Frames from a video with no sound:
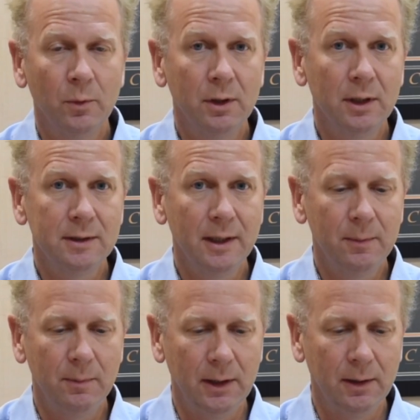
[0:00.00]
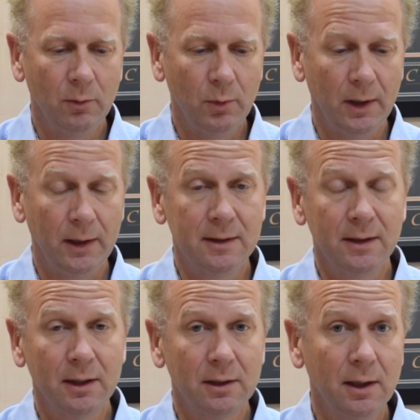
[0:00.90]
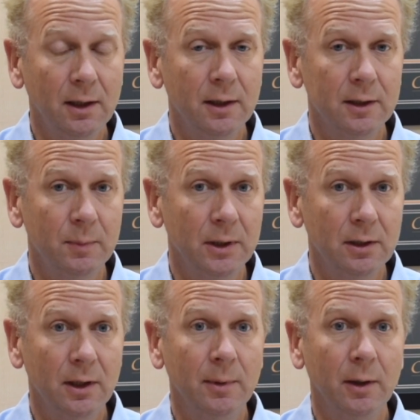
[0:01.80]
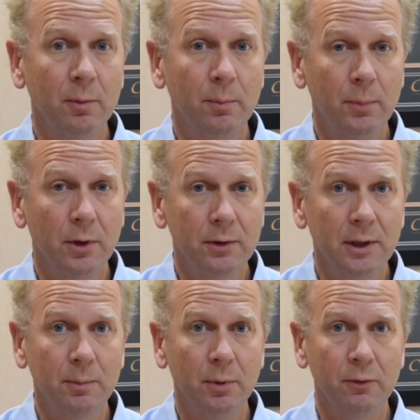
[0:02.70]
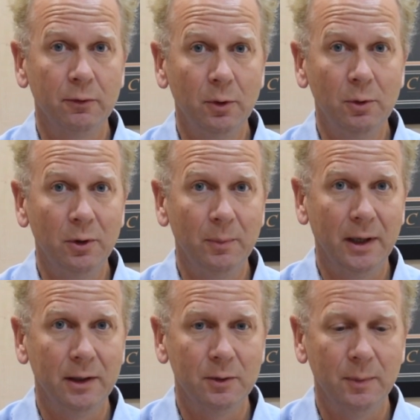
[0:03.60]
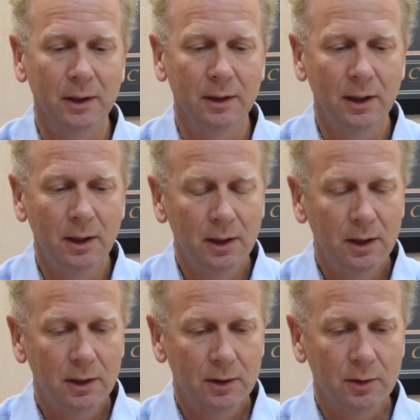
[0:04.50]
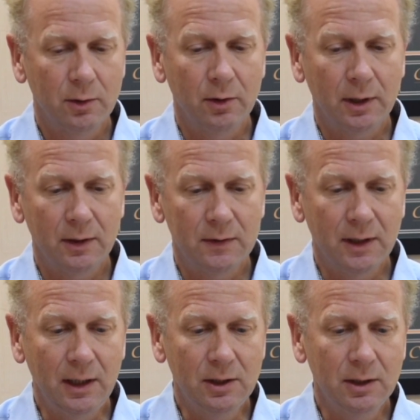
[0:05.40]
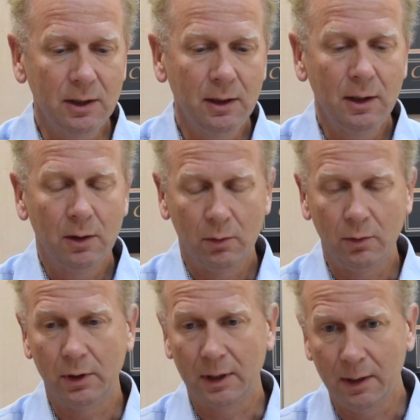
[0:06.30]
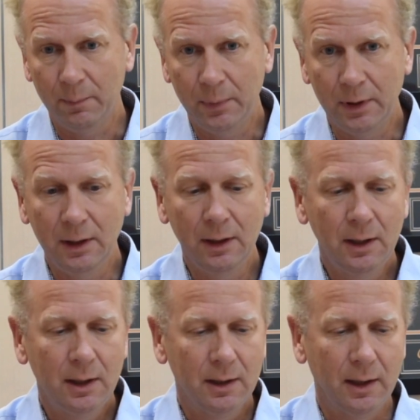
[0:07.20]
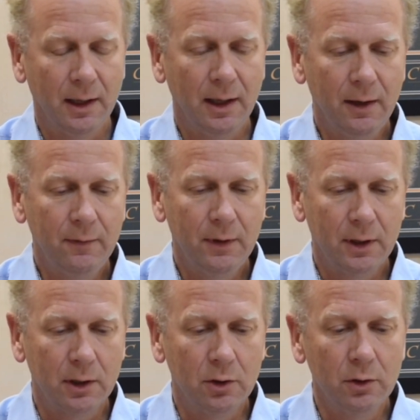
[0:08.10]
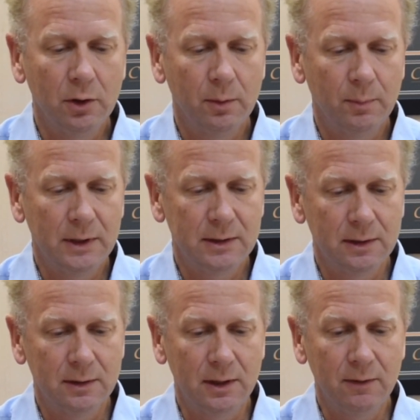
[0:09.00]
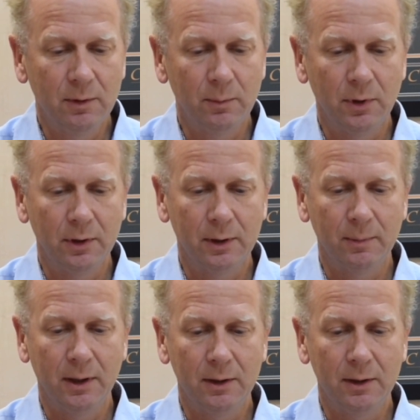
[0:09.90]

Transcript: What does that mean? Well, it's actually especially about product portfolio management. So an organization or a company that have a good business driven product